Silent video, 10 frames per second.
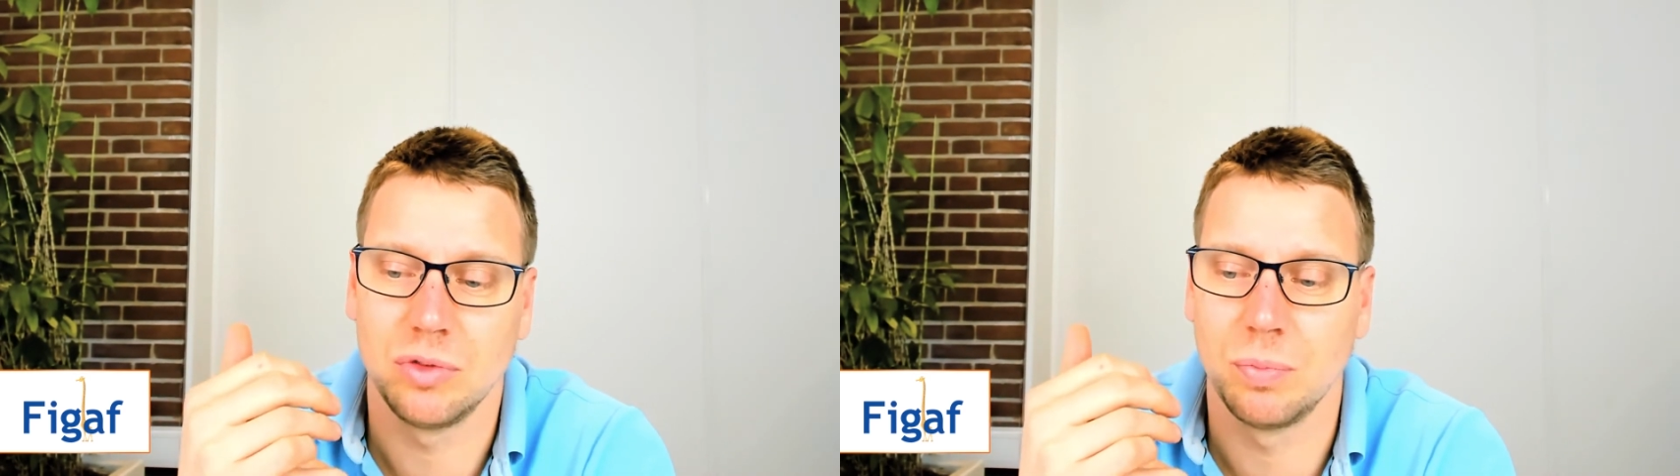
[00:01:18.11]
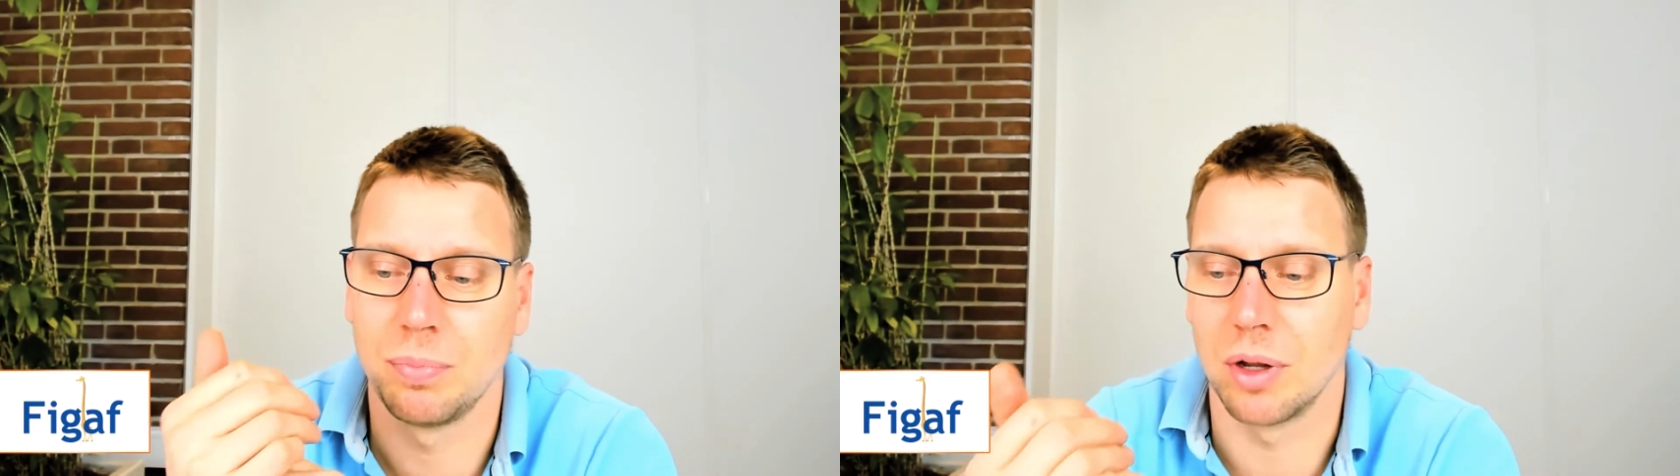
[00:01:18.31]

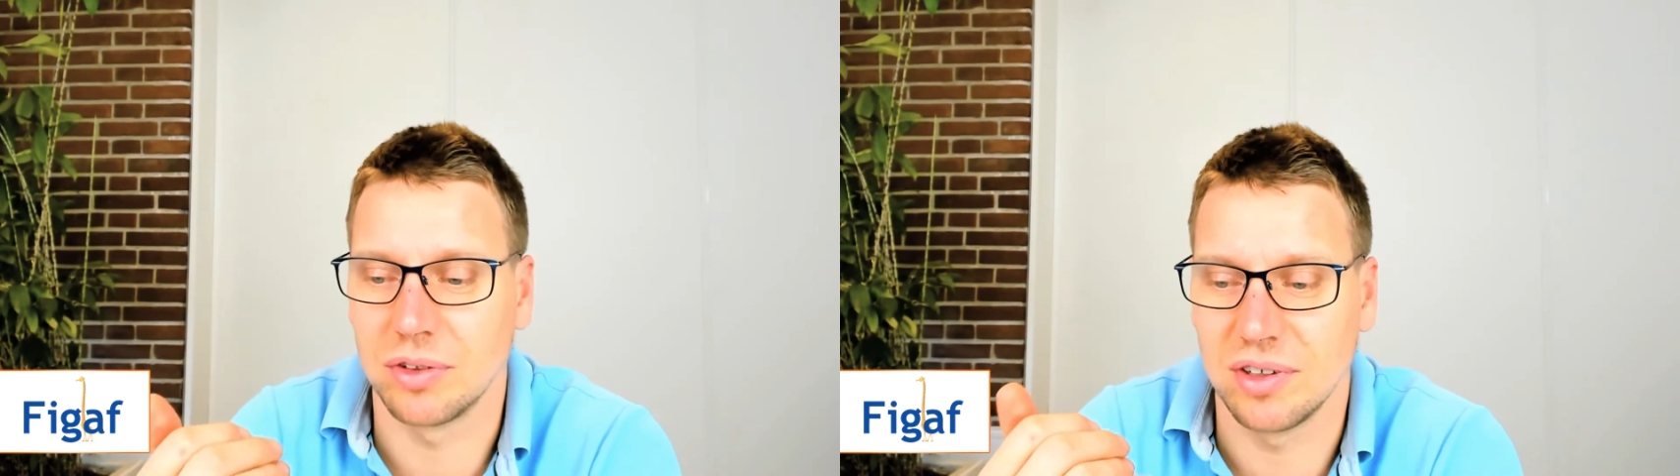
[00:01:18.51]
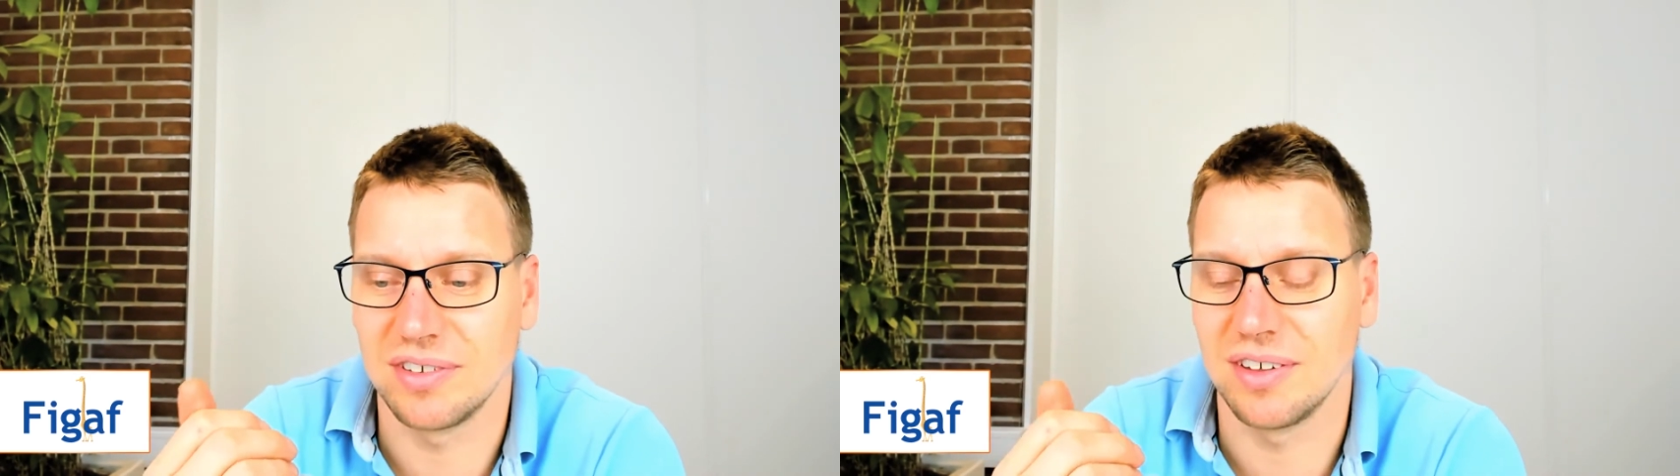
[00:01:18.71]
to
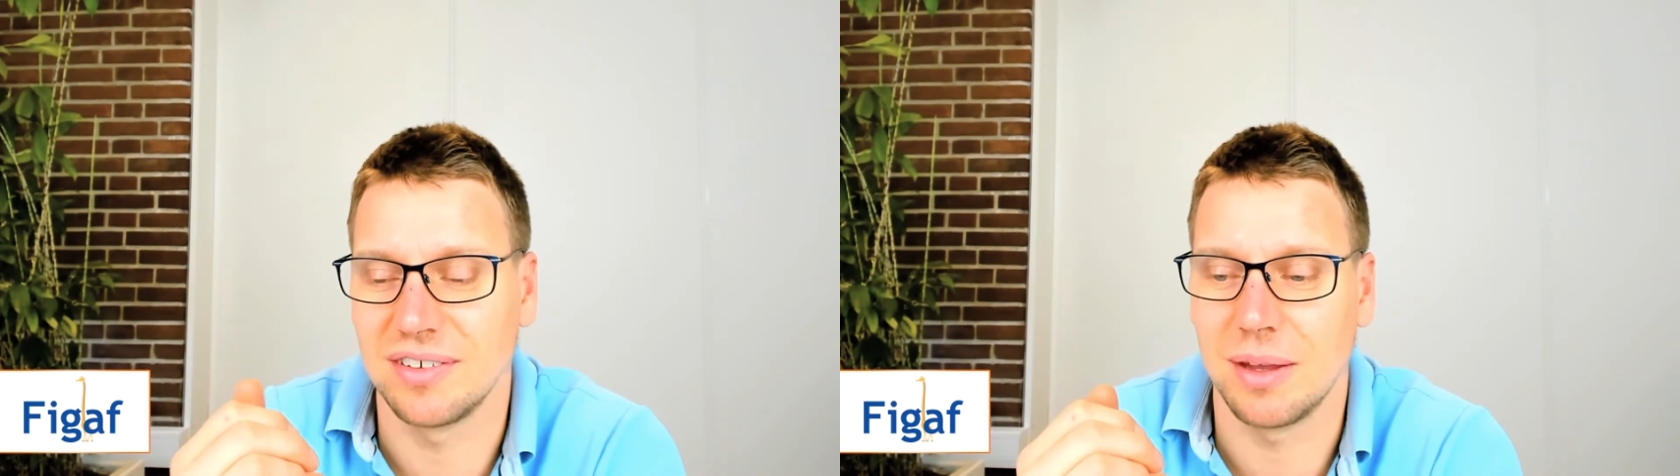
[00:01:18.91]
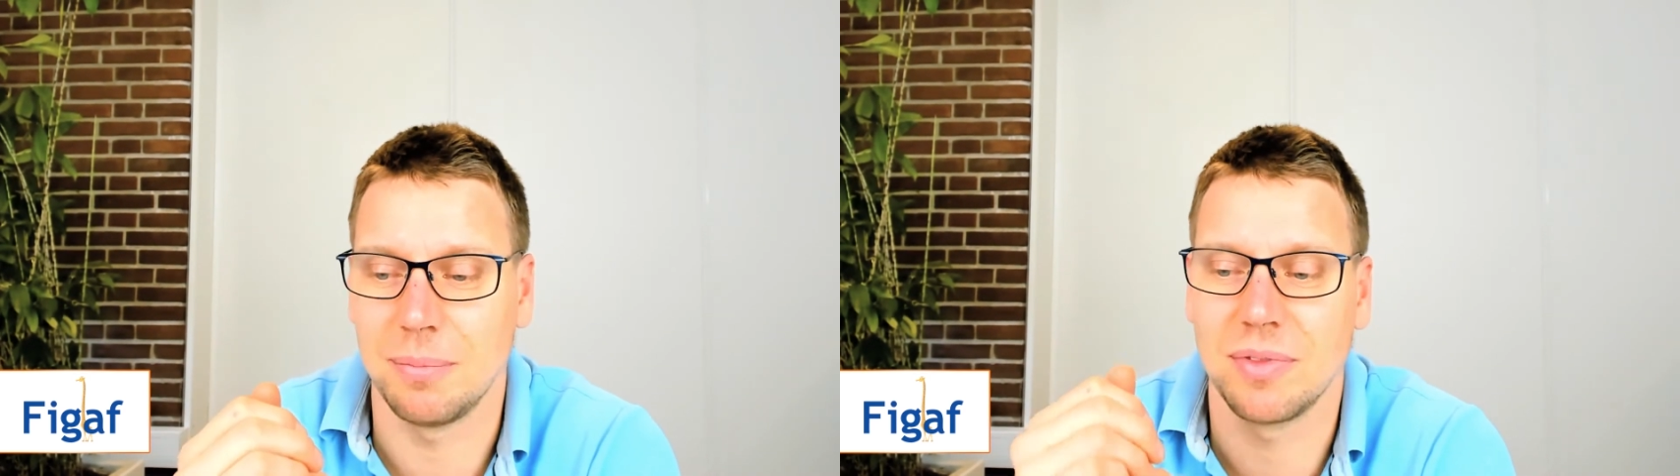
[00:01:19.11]
process the
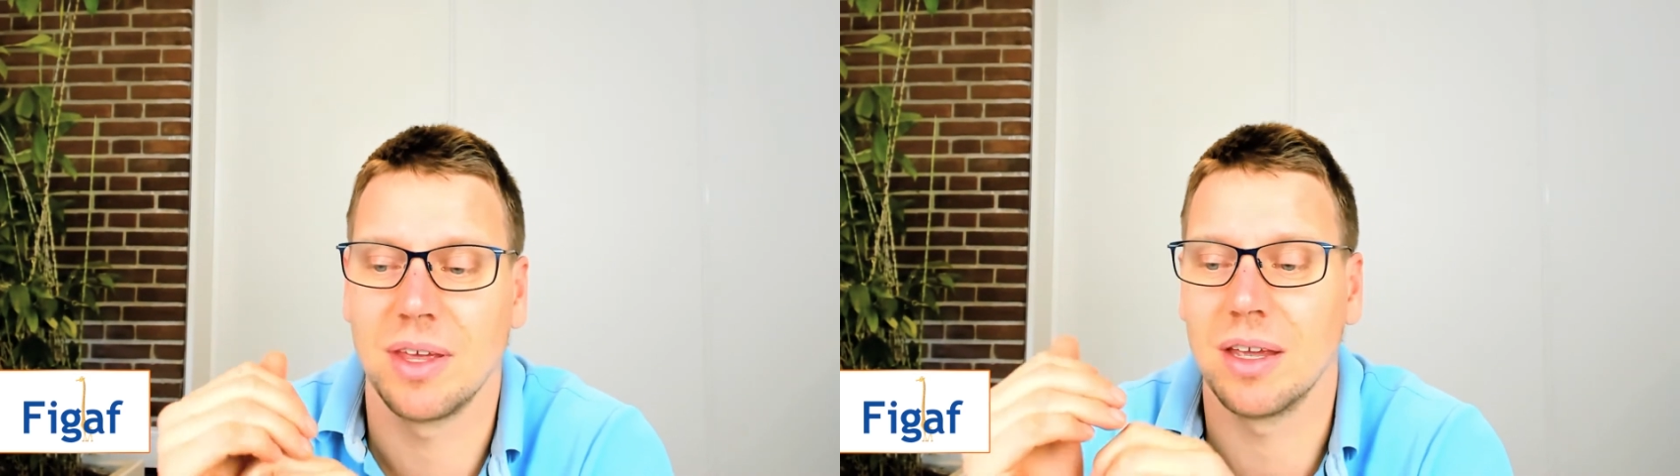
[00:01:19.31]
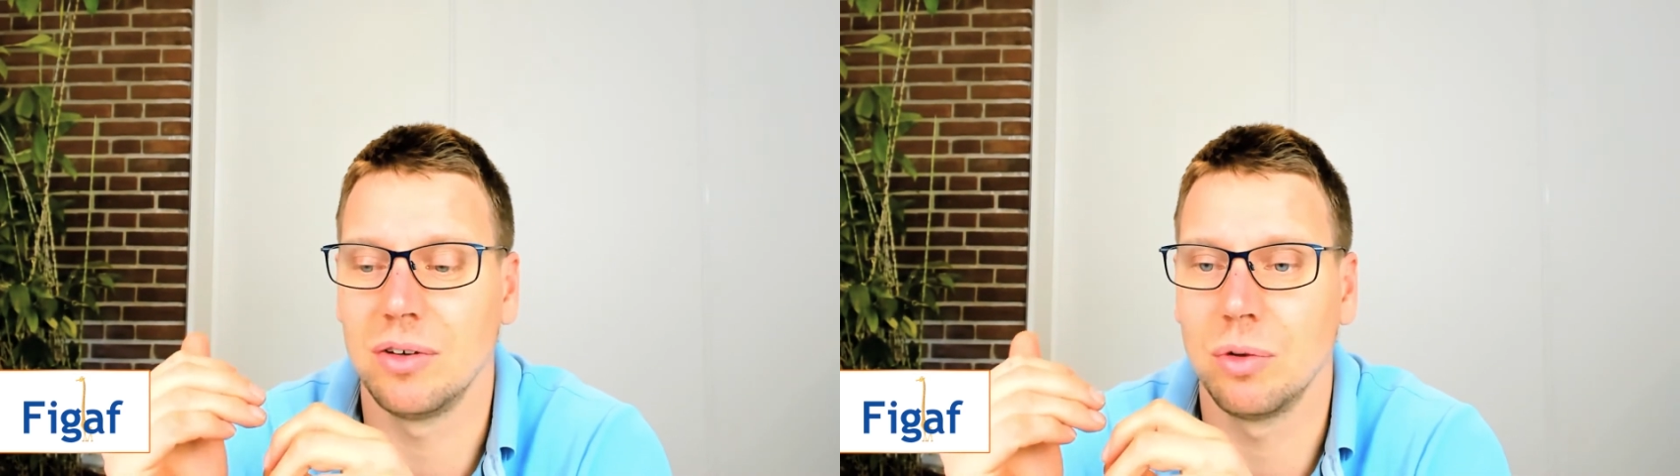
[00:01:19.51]
same
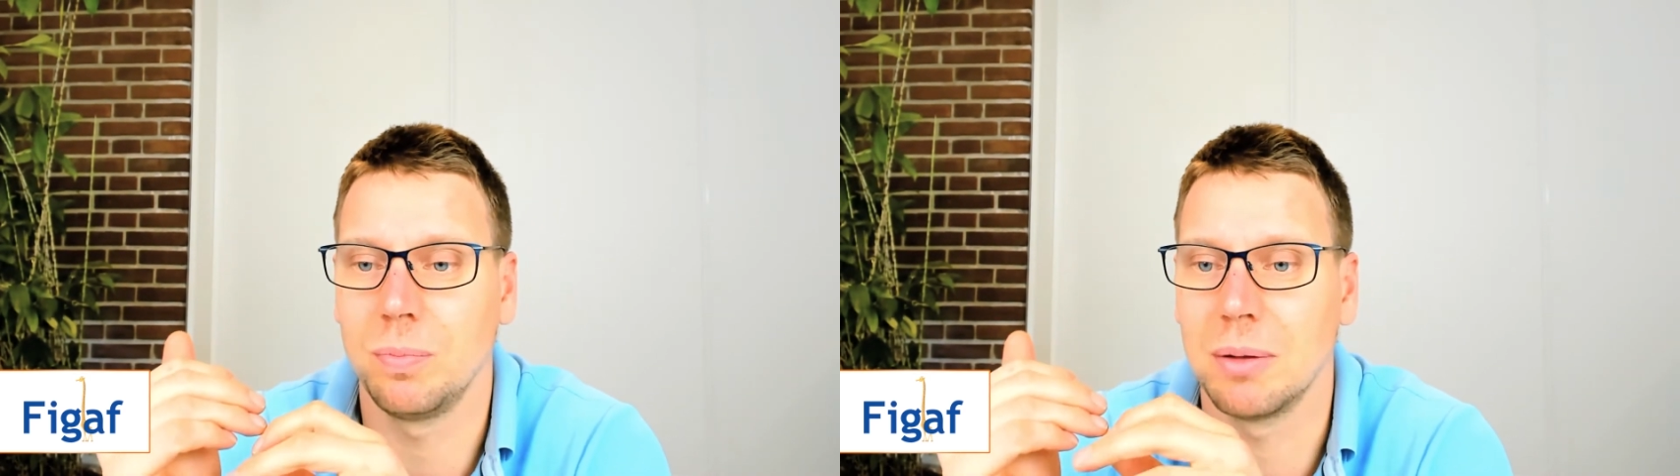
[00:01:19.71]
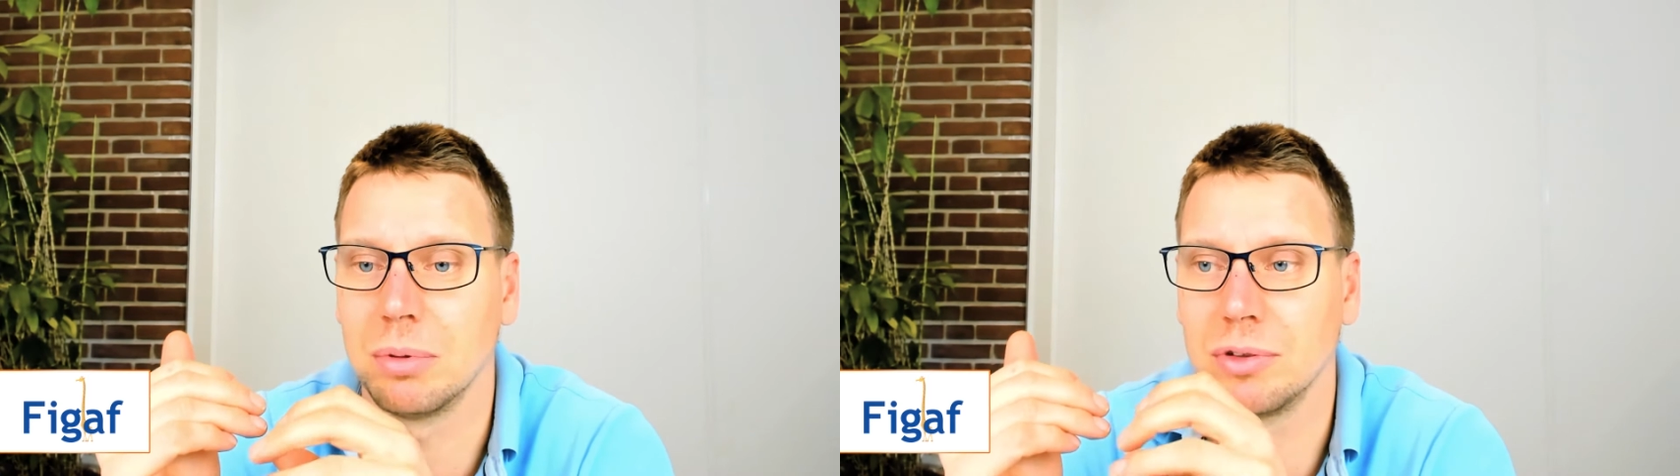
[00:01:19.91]
thing, and you'll
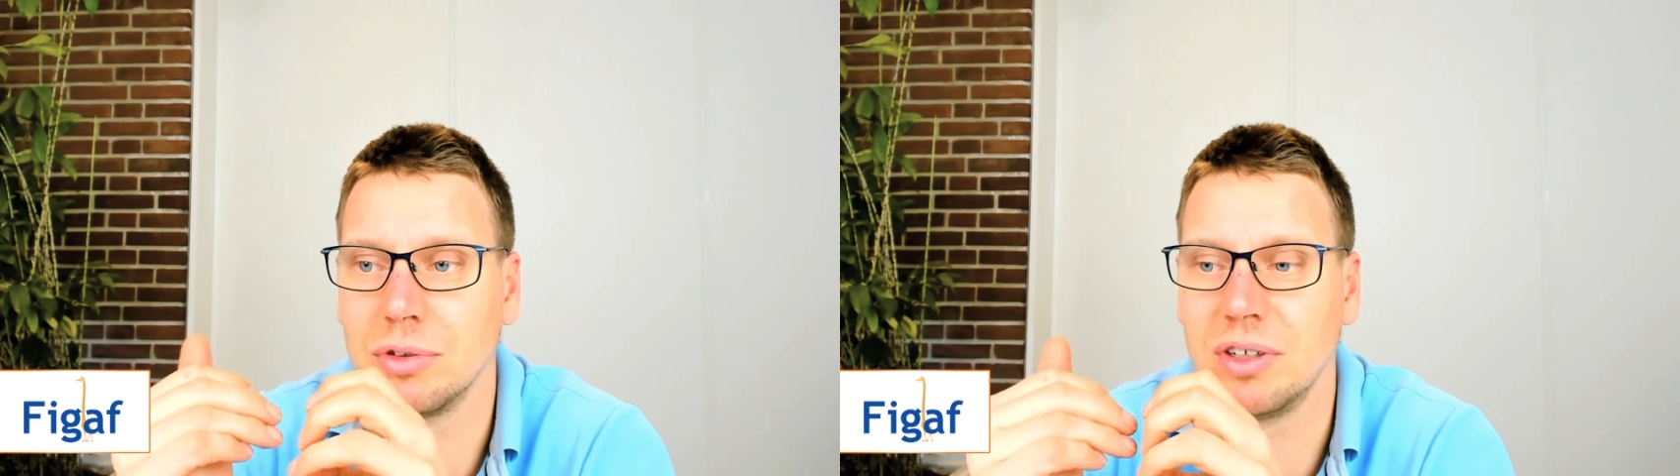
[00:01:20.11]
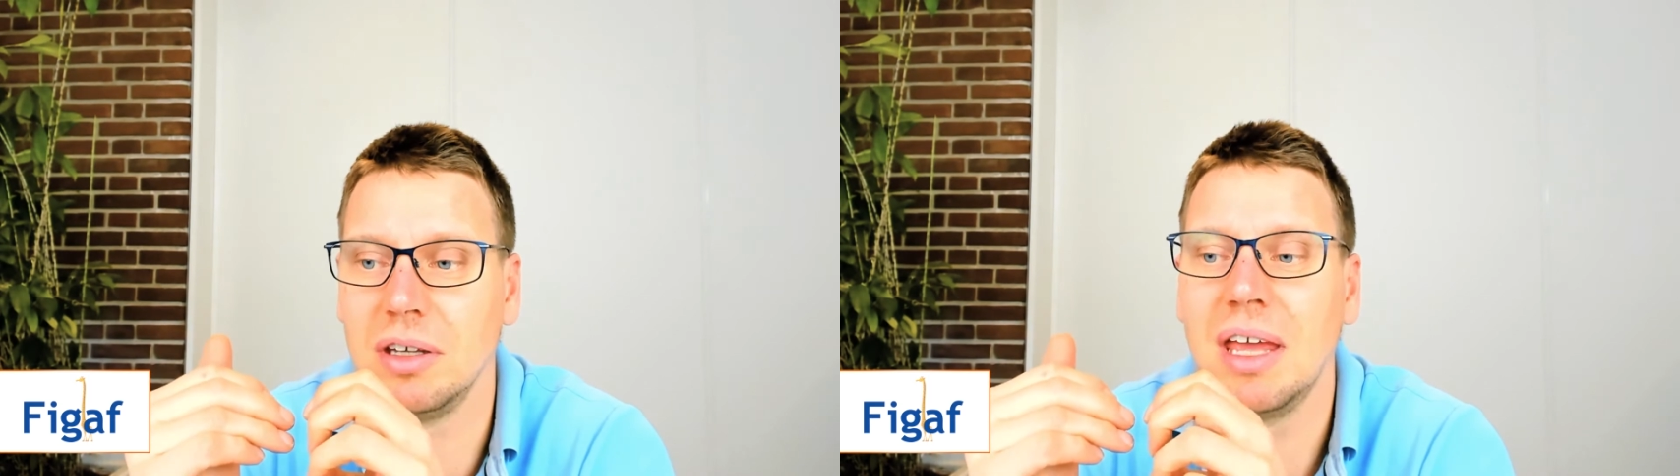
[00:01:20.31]
be able to
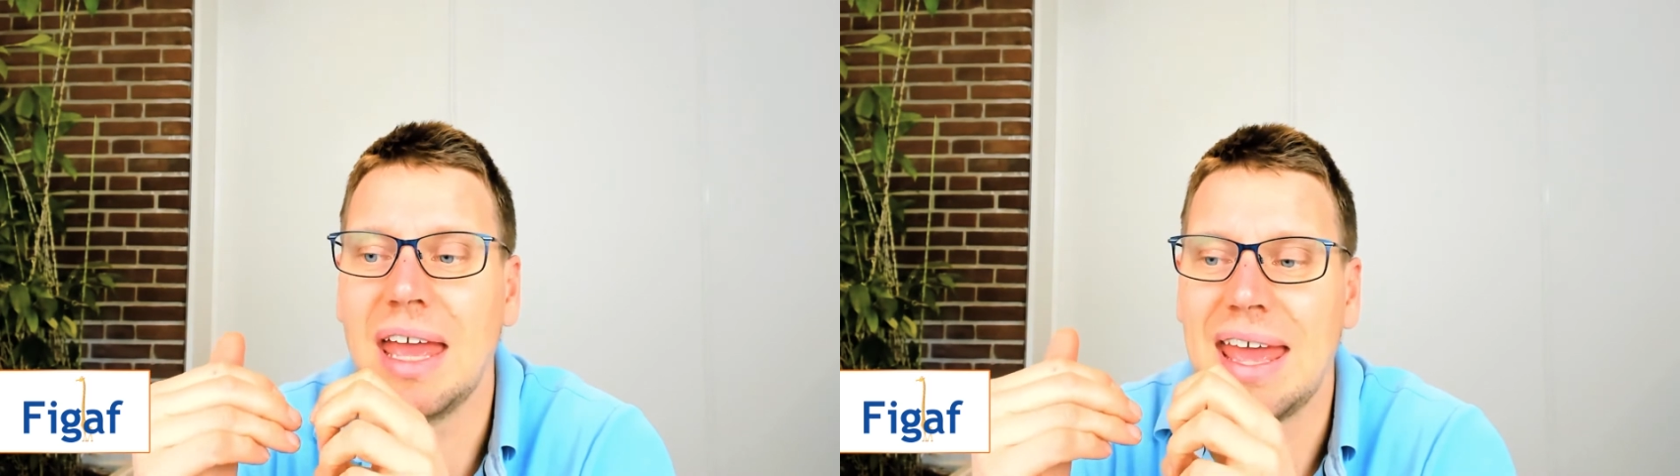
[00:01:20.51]
see